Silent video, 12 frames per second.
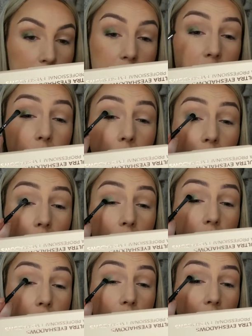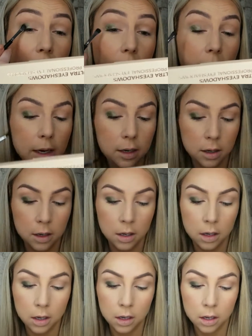was still pretty good dry.
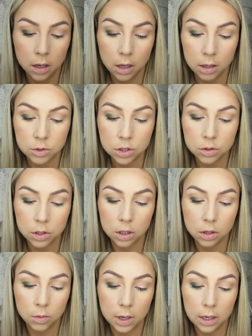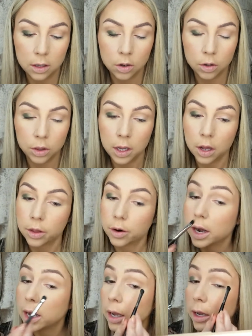Just gonna go in on the other
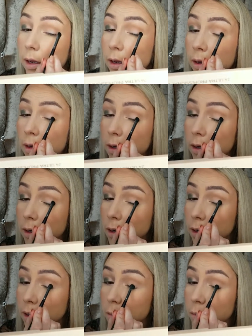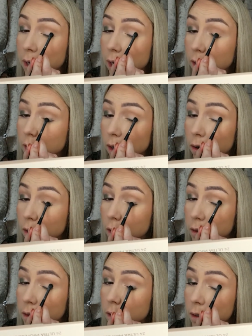eye, pack that
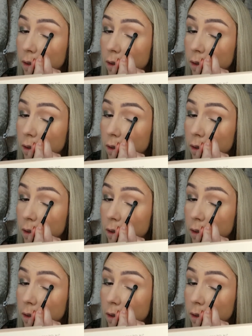on.